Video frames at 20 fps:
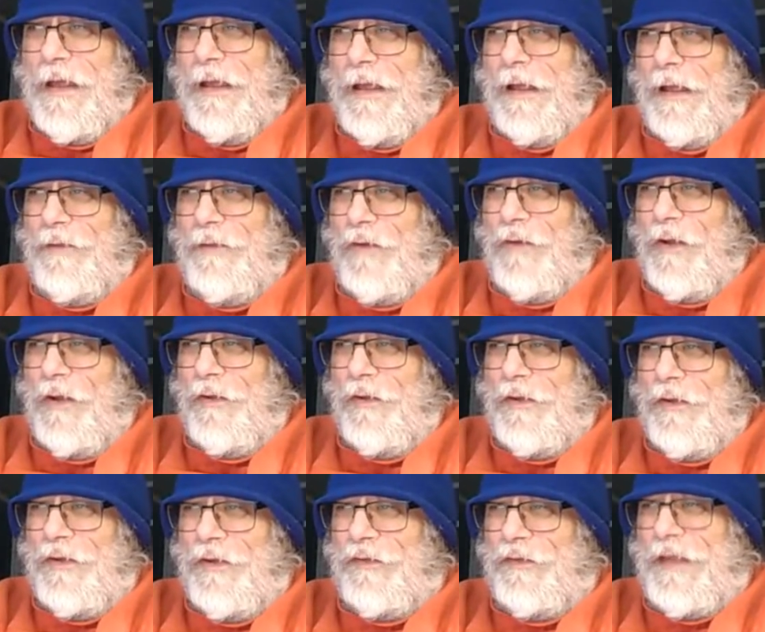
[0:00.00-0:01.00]
and you're
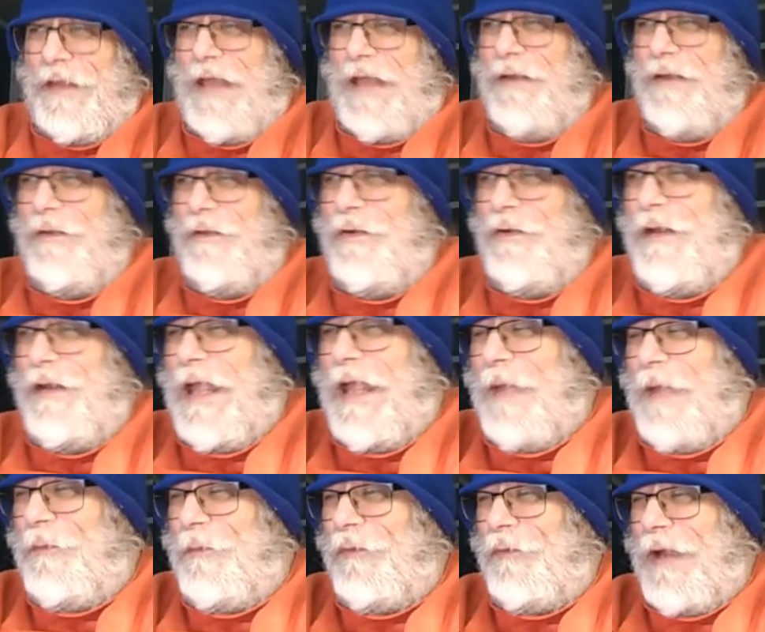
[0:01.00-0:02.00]
all you're scanning their
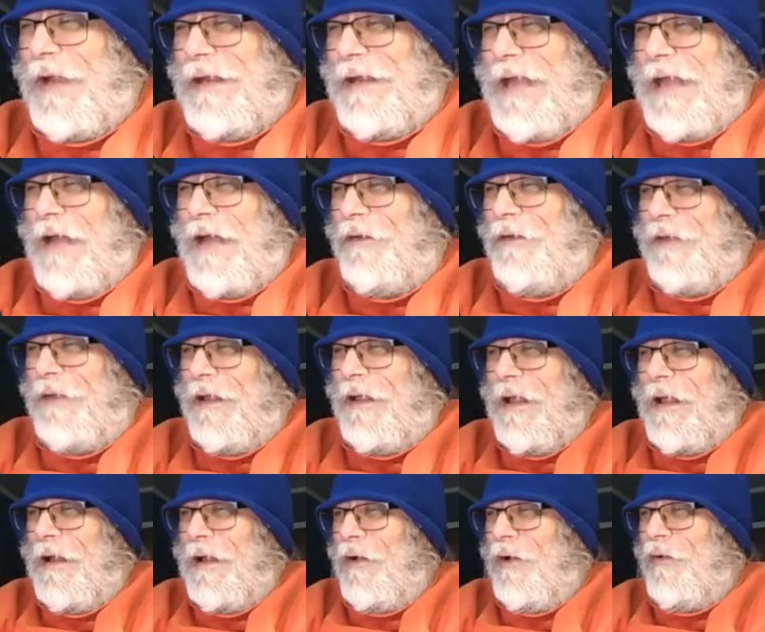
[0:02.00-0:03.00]
names right now and saying,
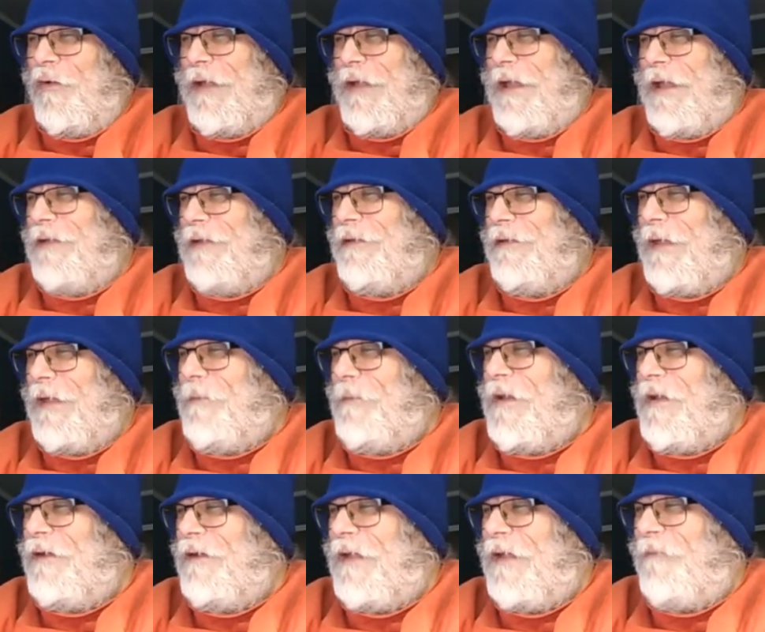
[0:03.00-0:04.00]
"Okay, they
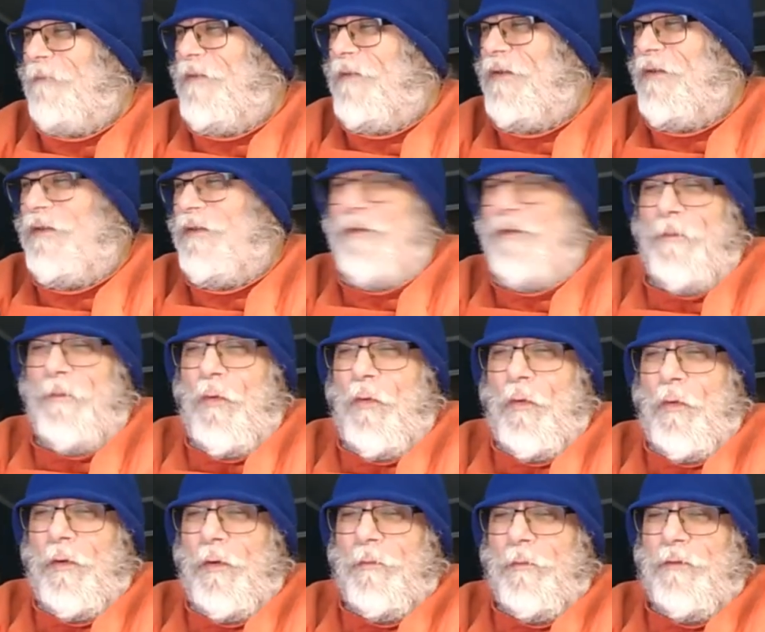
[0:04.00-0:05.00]
been they appeared in some
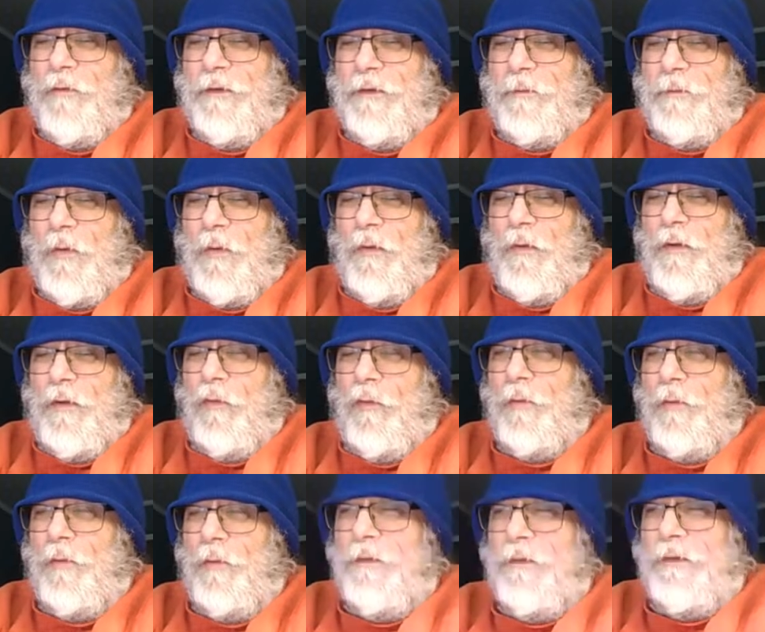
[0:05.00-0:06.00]
horror movies, but what
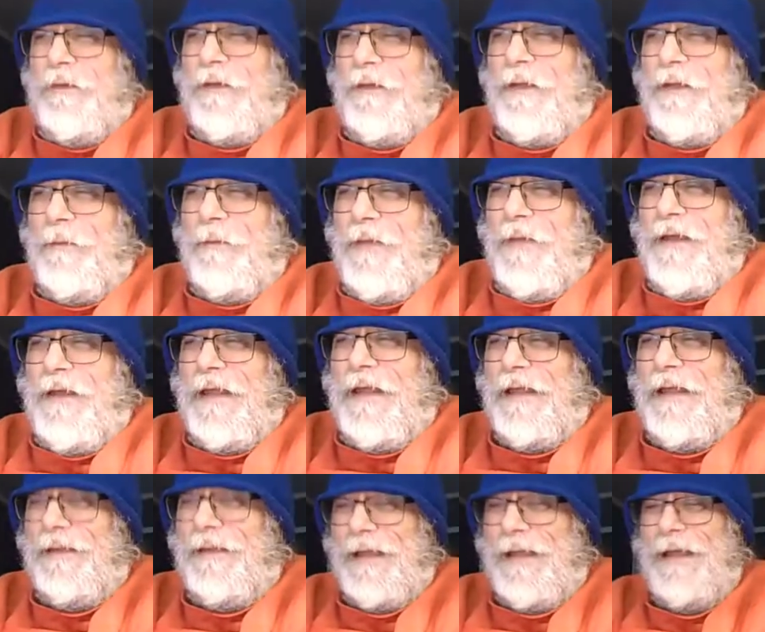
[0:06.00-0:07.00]
horror movies have they been
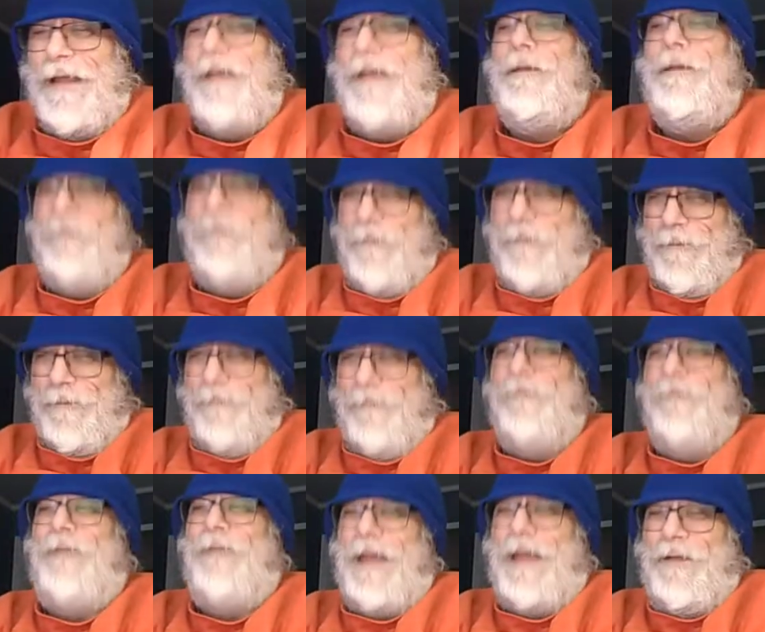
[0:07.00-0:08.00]
in?"
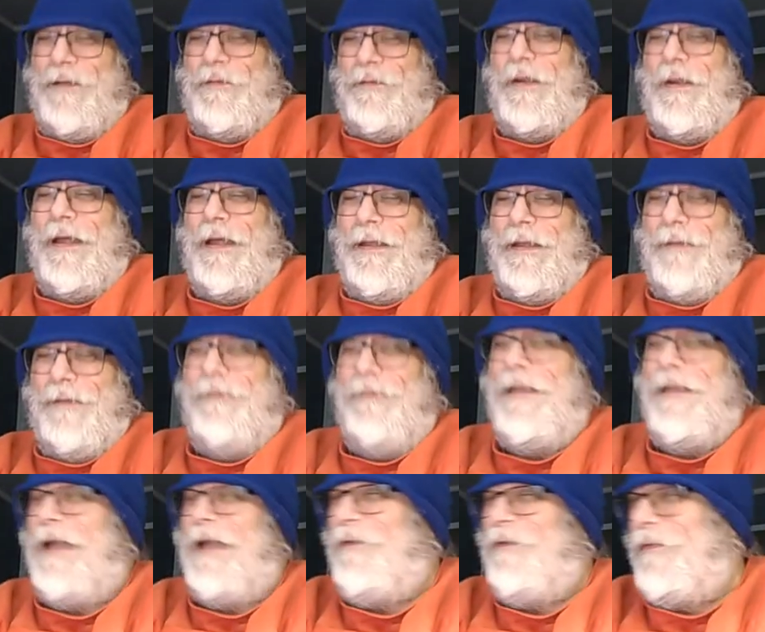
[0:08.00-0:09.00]
That's right.
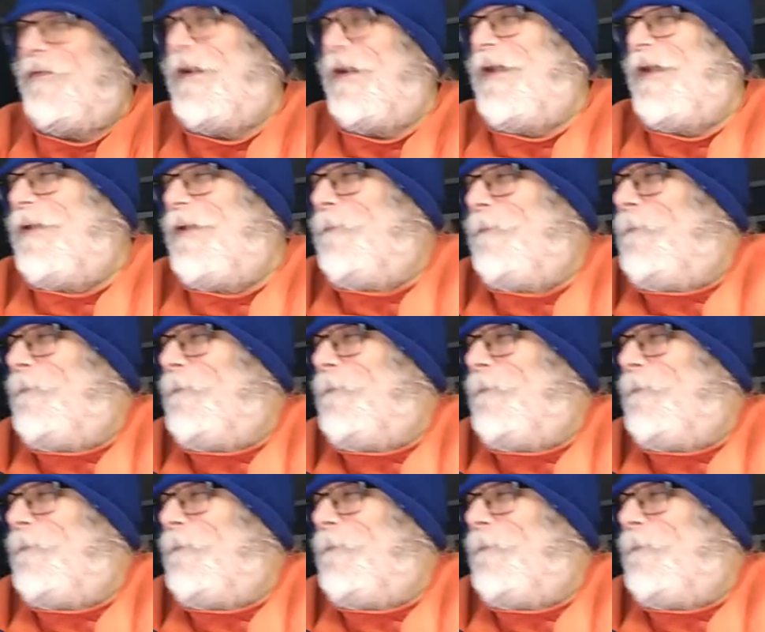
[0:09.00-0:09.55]
That's right.